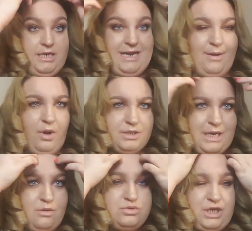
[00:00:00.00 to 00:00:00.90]
Now, I
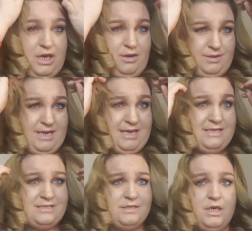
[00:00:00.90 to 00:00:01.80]
don't curl
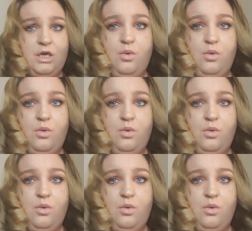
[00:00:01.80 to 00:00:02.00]
these.